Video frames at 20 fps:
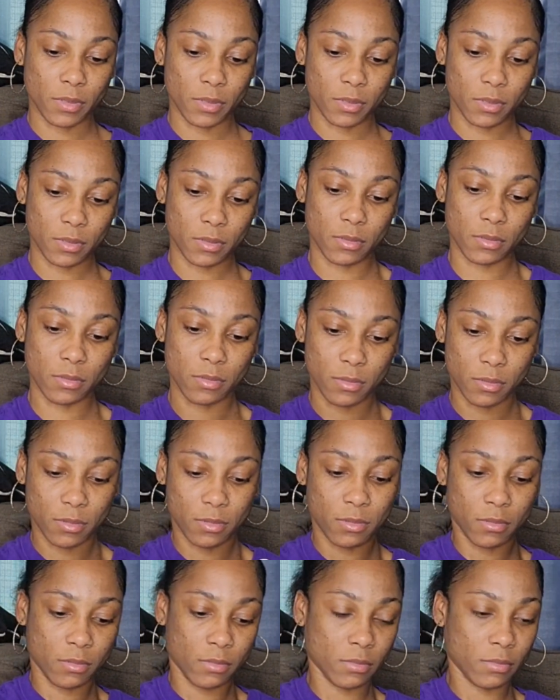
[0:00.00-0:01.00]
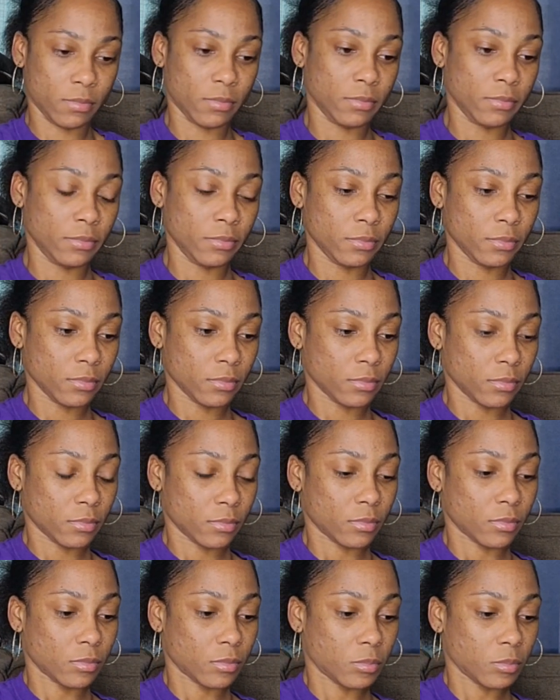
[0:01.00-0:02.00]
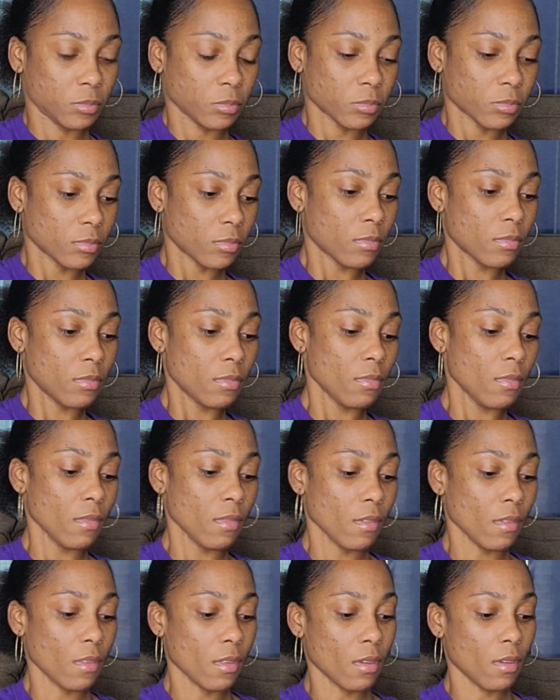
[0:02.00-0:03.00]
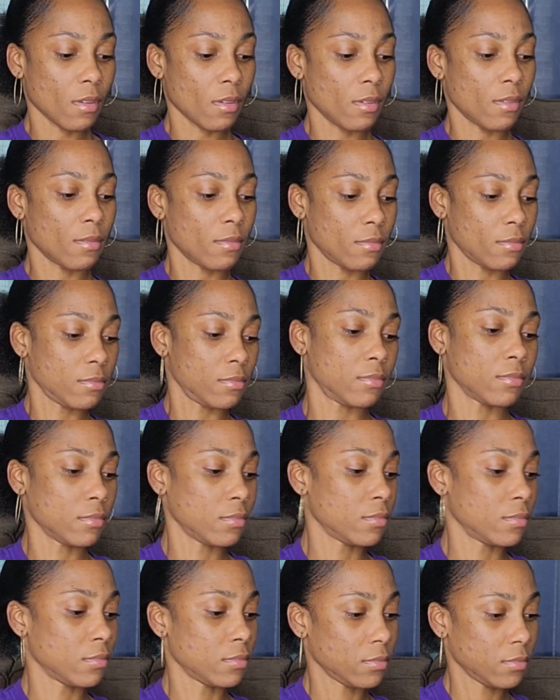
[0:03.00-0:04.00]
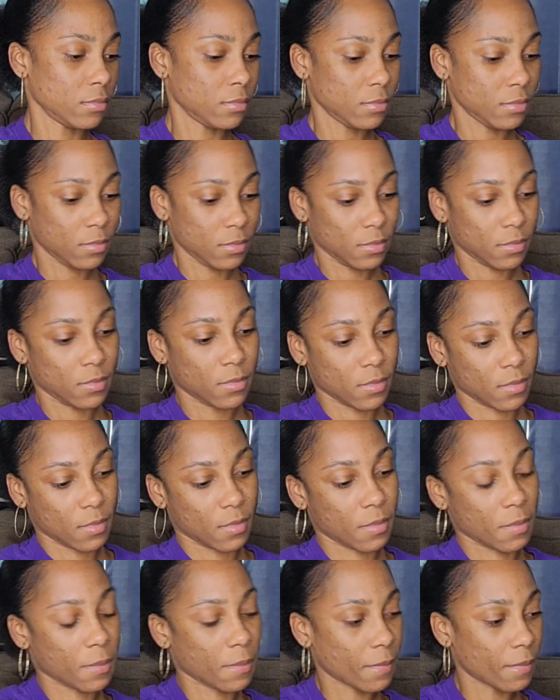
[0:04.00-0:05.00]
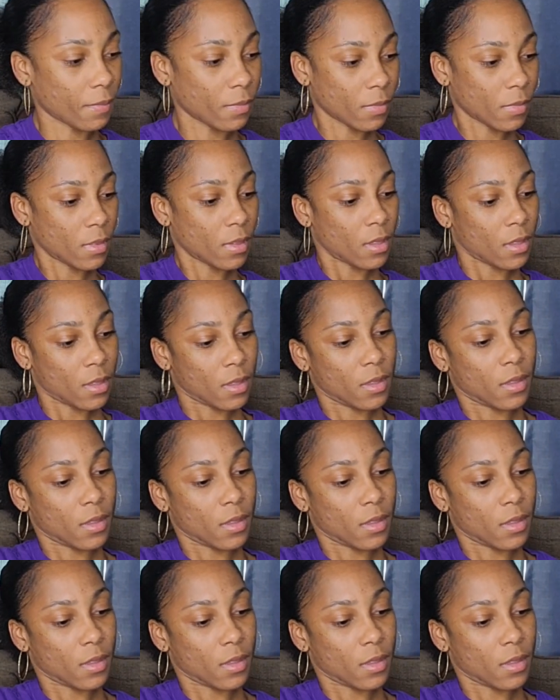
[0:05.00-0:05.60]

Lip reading: No one is speaking in this clip.